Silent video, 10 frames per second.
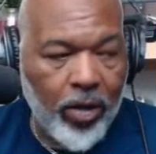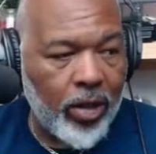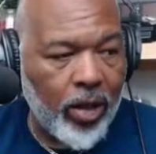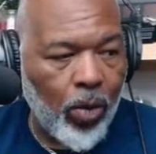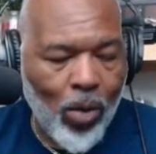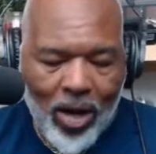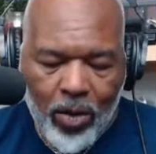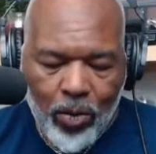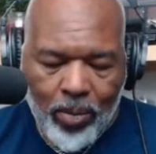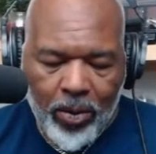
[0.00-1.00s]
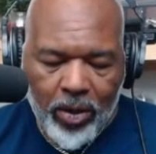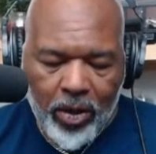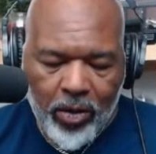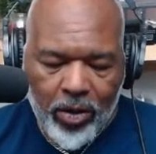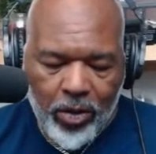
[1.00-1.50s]
It looks like Wild
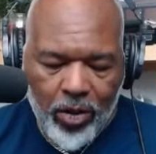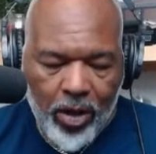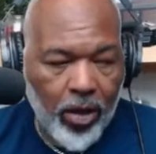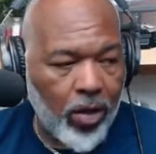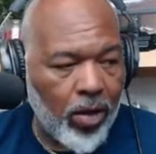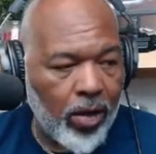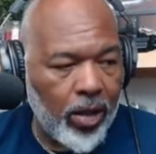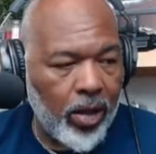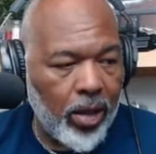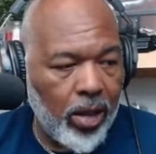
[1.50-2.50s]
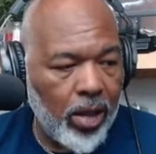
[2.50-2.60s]
1%er is trying to call in.